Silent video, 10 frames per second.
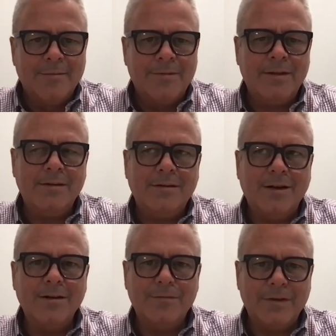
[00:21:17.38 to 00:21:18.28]
The
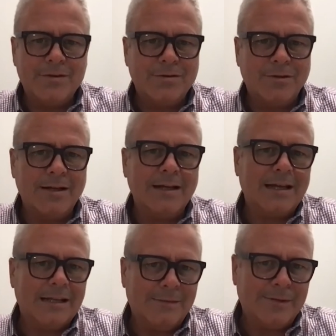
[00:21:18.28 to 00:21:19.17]
unofficial,
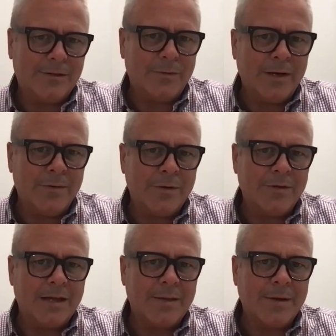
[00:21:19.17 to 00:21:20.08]
unacademic way, when you
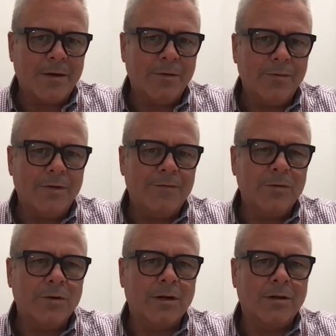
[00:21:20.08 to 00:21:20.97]
think about if you
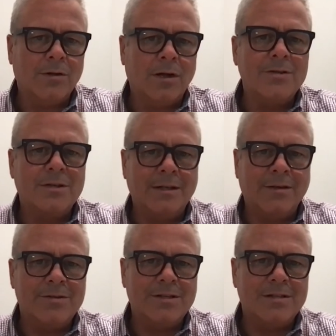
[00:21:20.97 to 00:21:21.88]
are going to launch an
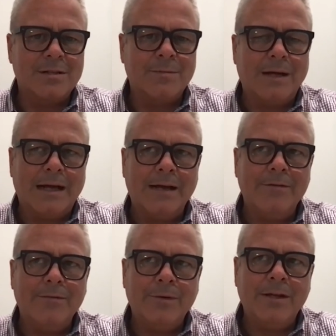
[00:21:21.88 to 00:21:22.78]
ecosystem, I
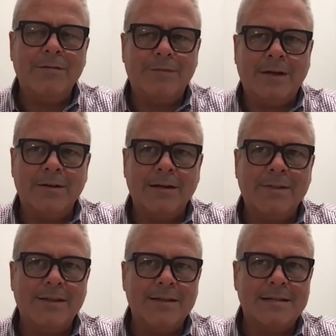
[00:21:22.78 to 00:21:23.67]
we have found, I
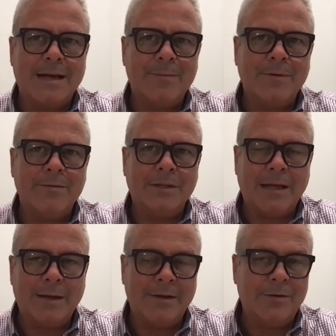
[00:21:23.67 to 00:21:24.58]
think this happened with,
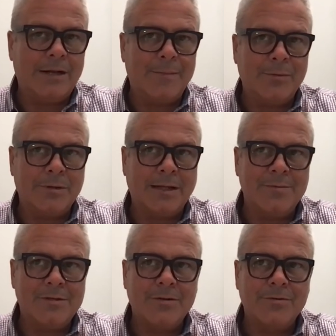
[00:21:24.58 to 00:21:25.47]
Lab, I know it happened with Lab
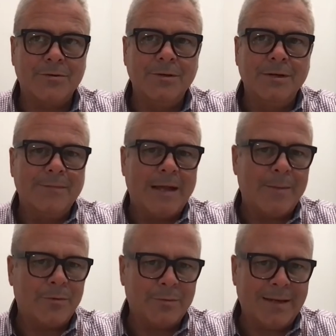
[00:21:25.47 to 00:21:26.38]
Central,
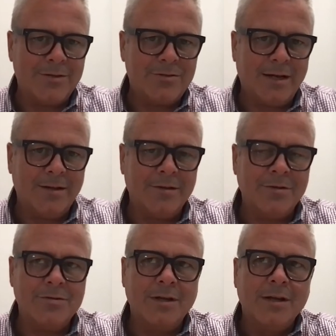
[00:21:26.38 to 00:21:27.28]
happened with
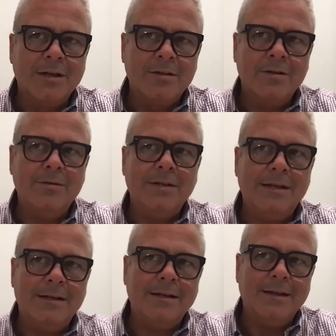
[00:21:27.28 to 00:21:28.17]
MassChallenge, you
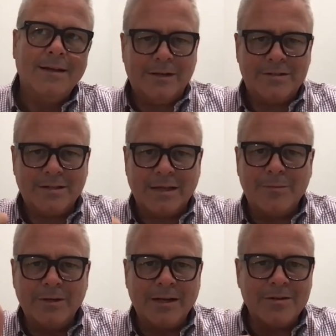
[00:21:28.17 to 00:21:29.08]
need a
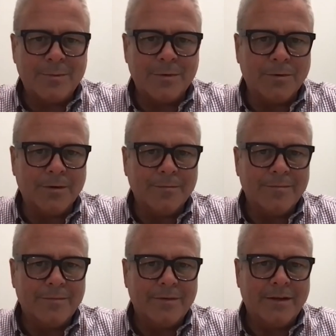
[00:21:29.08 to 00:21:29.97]
celebrity entrepreneur.
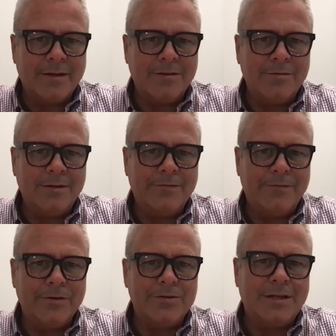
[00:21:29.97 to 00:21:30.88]
Like you, if
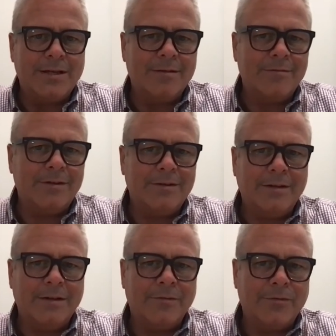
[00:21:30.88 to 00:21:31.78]
we're saying,
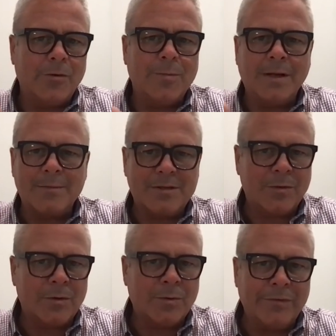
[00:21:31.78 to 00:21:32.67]
you know, if we're opening up
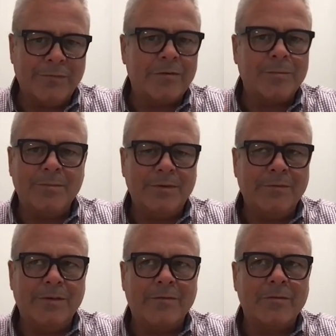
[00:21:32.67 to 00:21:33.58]
somewhere we've never, you've
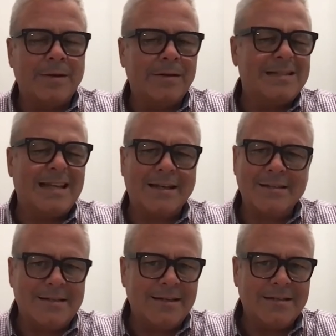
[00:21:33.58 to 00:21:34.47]
never been second
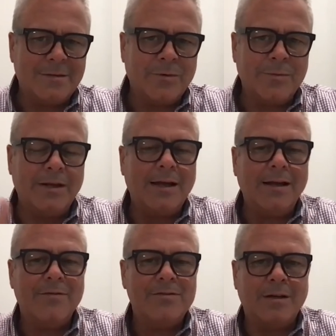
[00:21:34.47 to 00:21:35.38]
city somewhere, but you got to
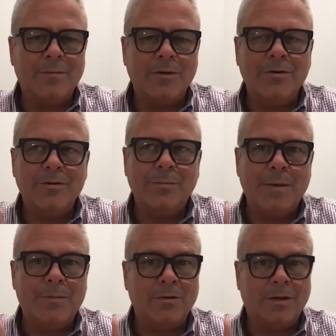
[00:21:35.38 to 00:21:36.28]
have someone who
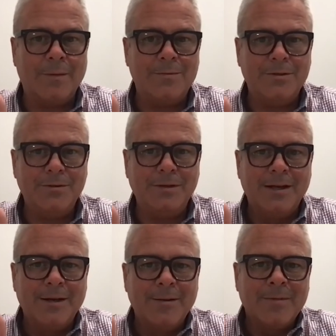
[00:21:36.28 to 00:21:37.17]
people look up to,
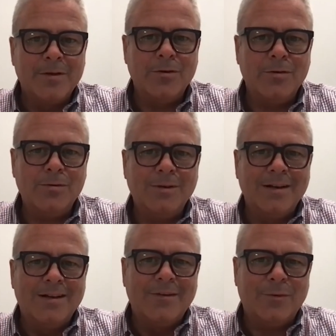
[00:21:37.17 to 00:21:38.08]
who
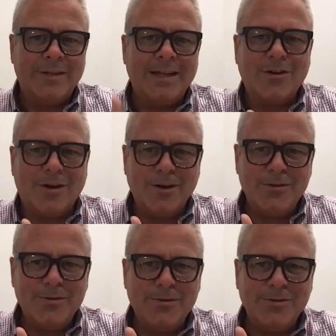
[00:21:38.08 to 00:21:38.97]
when they call
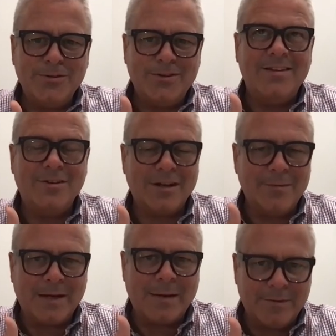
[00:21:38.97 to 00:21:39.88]
you, you're you're going to
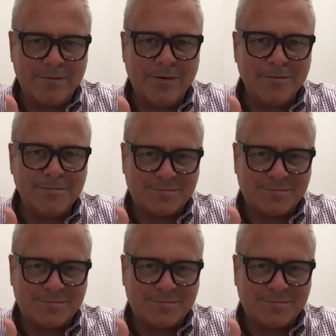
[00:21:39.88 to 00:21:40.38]
pick up the phone.